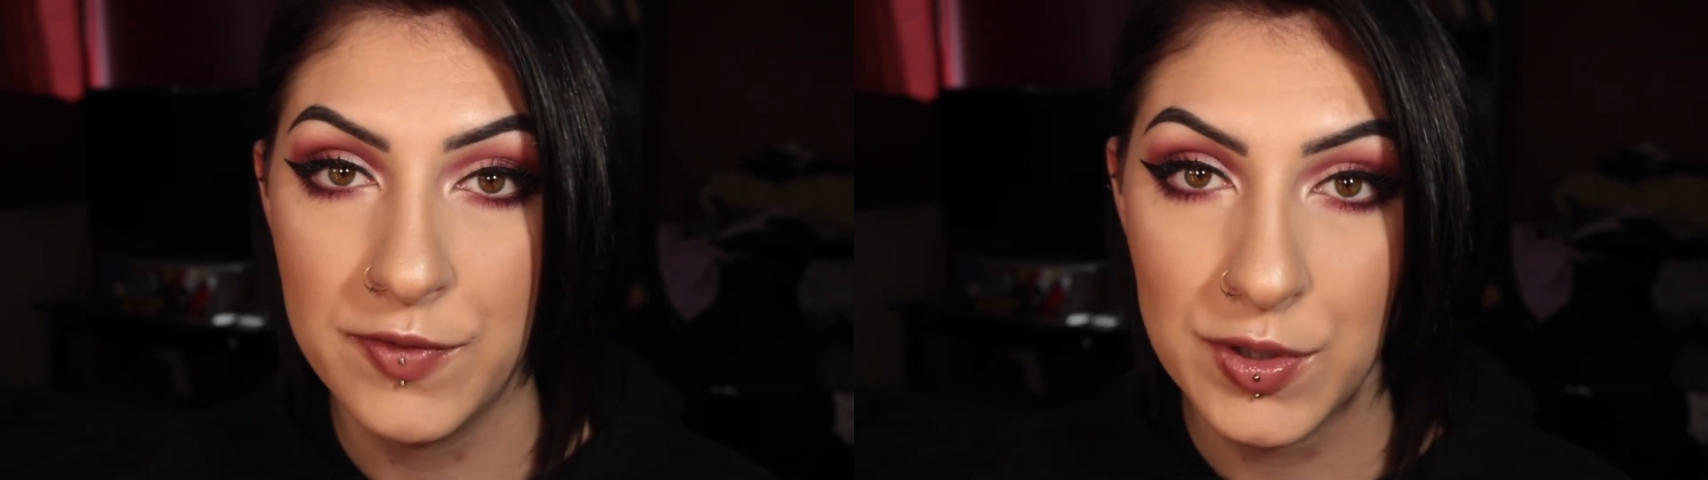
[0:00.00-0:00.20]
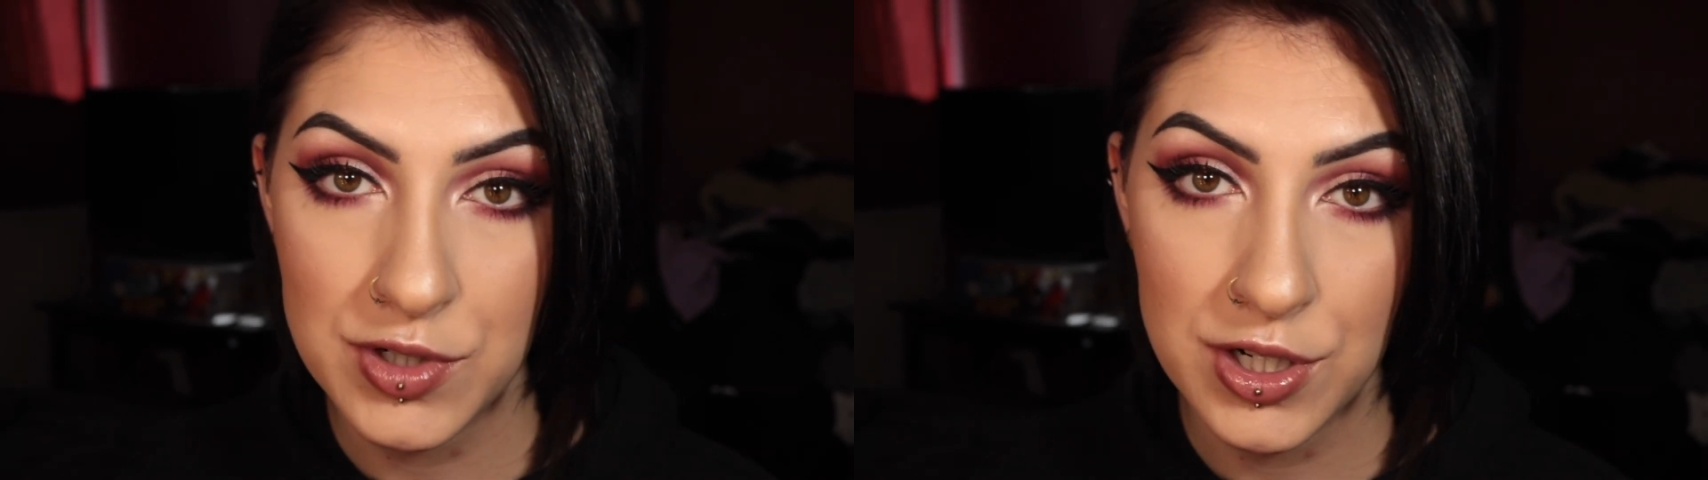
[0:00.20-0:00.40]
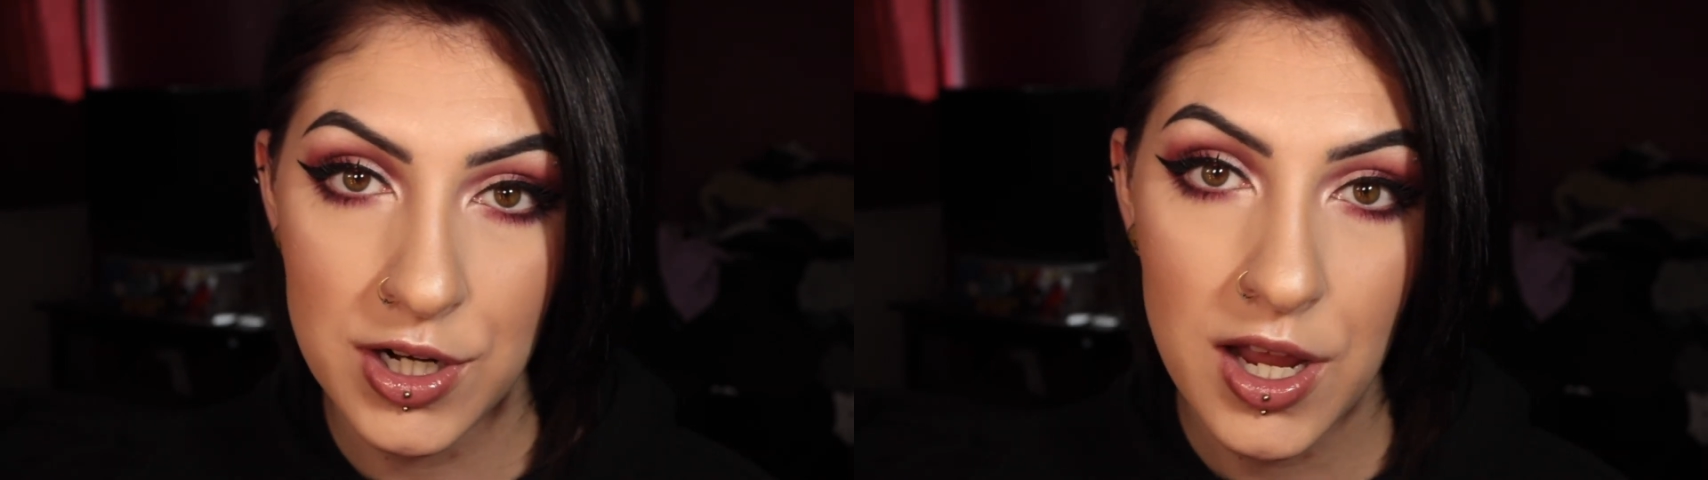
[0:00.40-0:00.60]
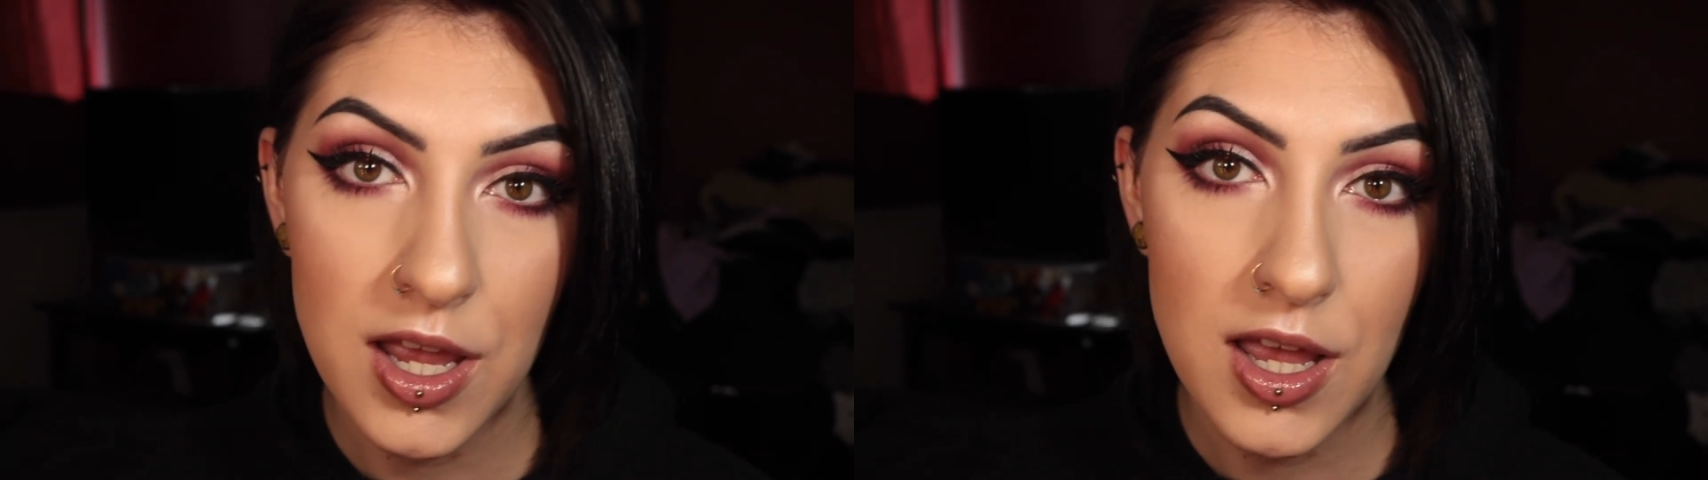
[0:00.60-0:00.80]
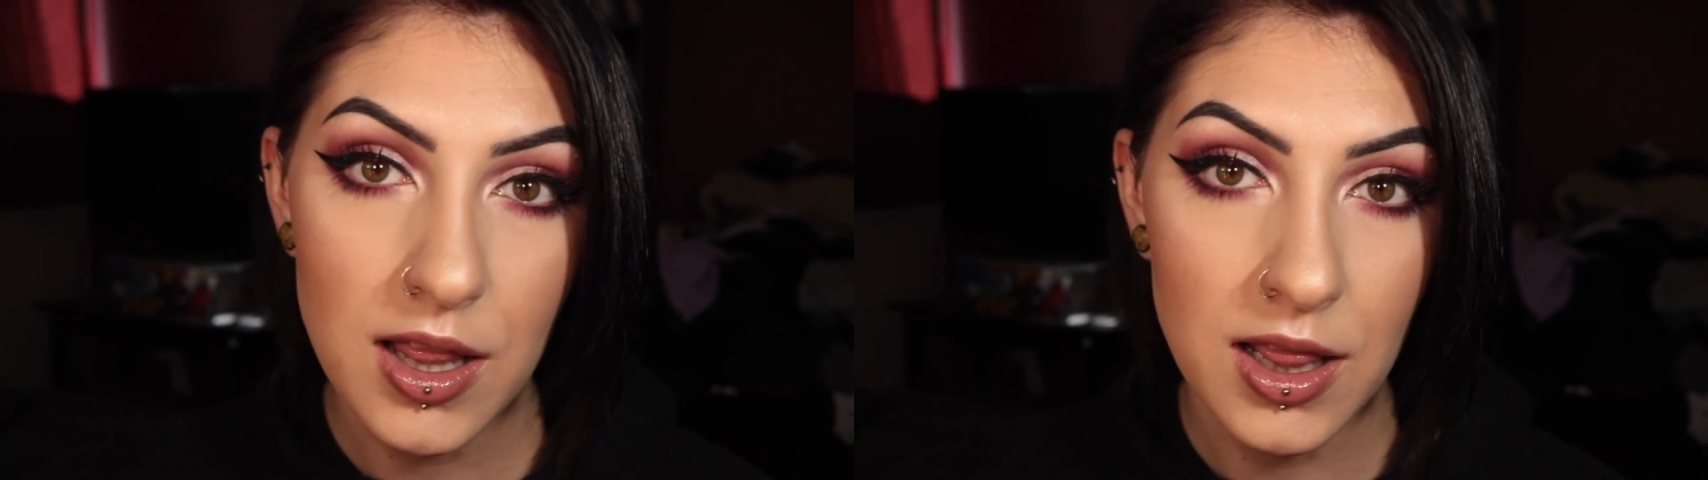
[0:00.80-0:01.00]
future,
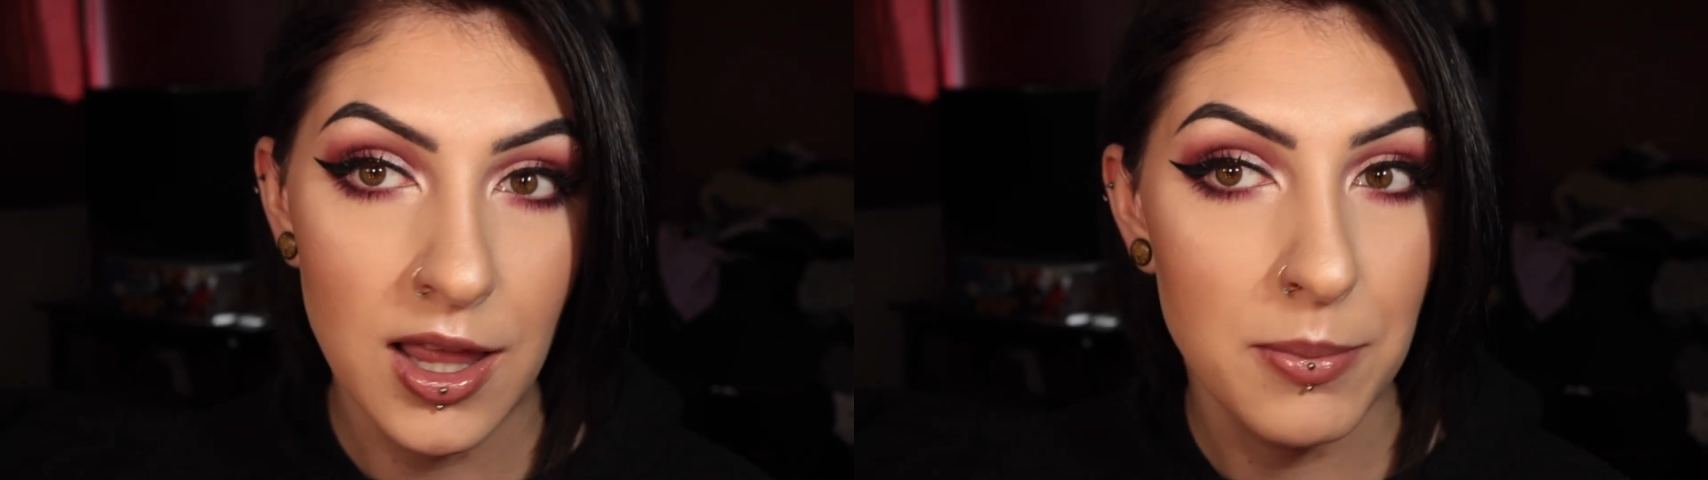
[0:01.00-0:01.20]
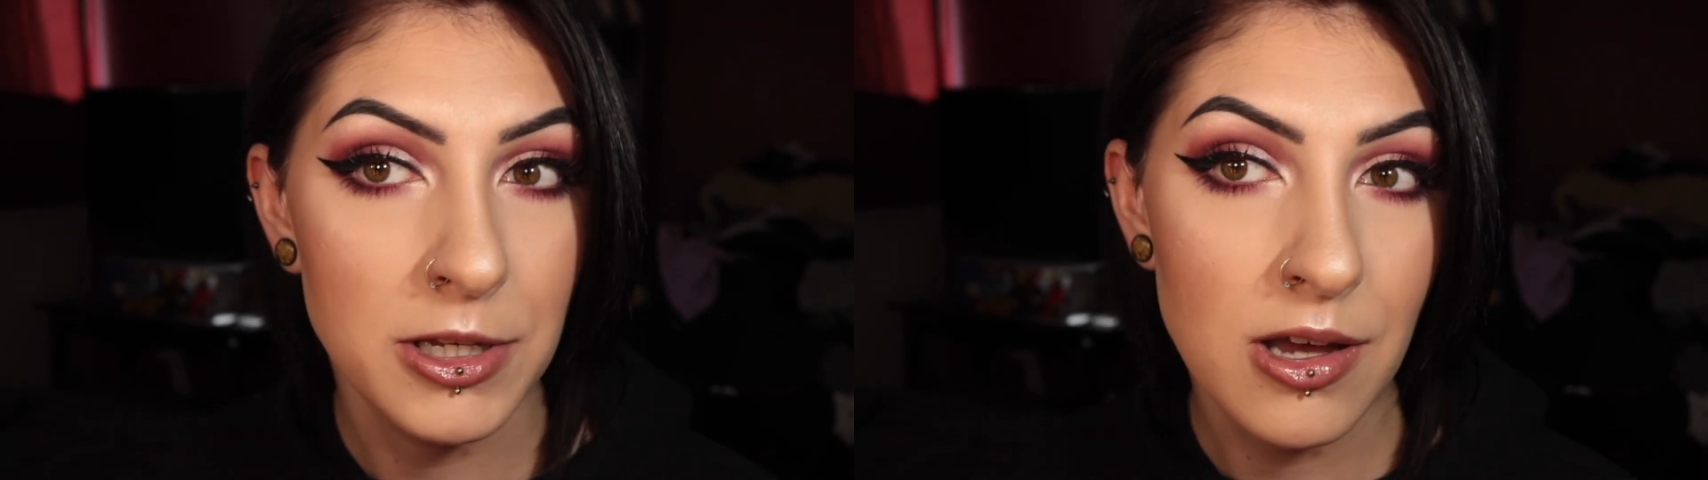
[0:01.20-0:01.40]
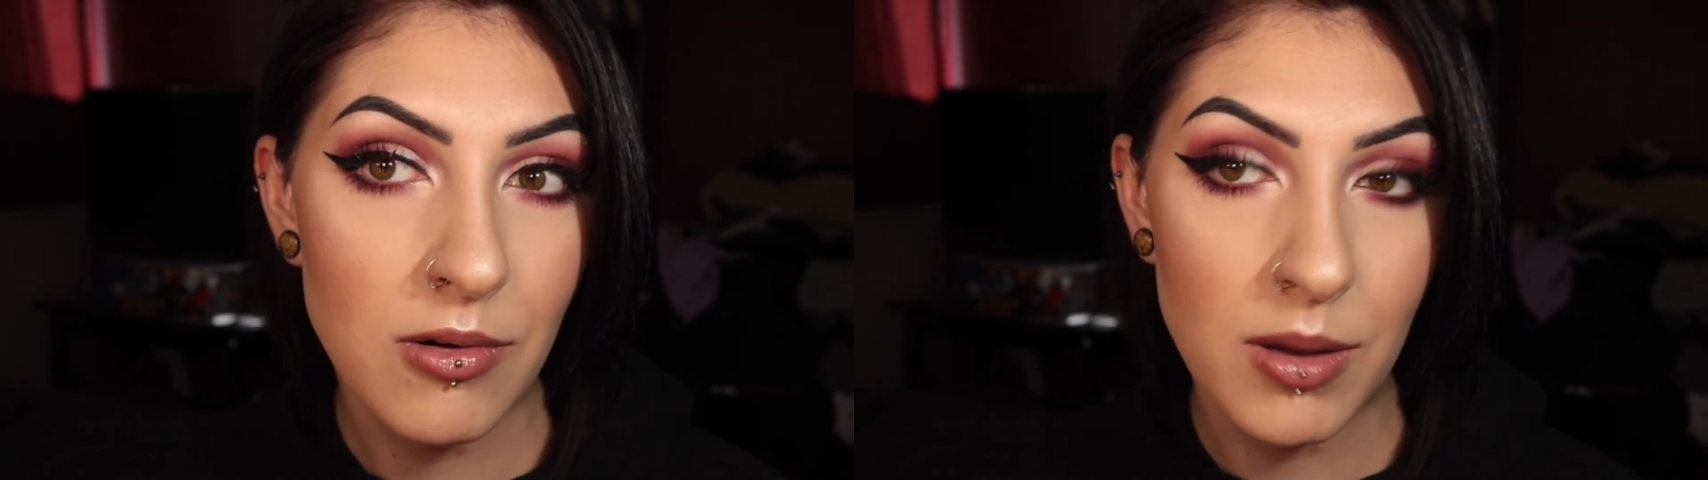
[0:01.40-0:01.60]
let me know.